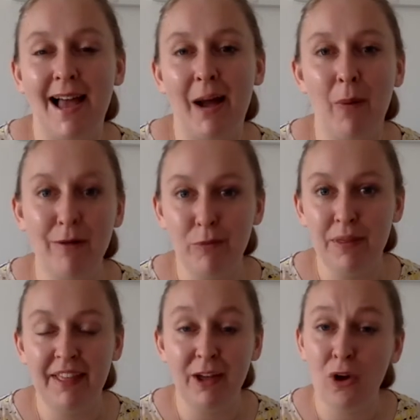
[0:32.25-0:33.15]
However, when
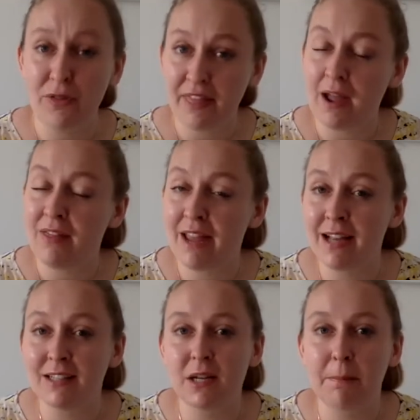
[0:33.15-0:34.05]
they got there, they
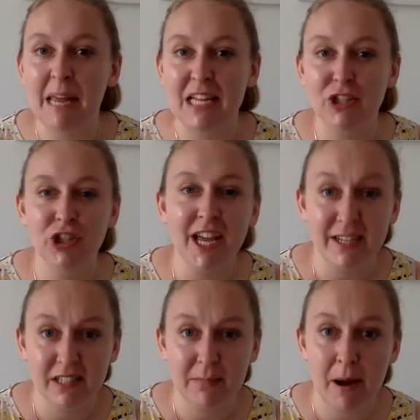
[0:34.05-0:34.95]
ended up being
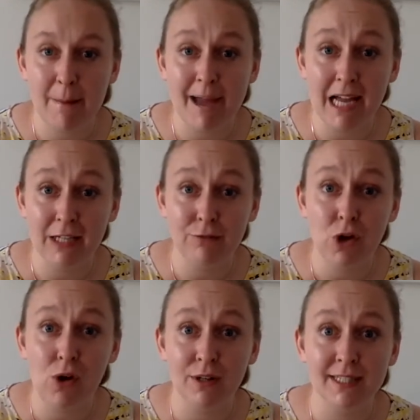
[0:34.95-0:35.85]
chased by a pack of
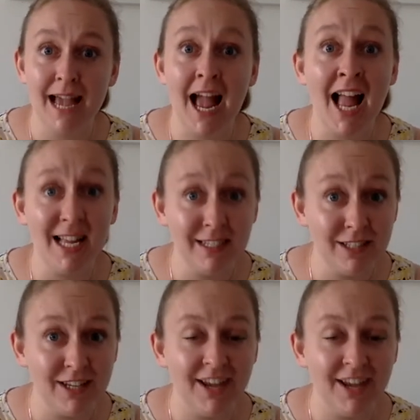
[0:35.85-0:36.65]
dogs and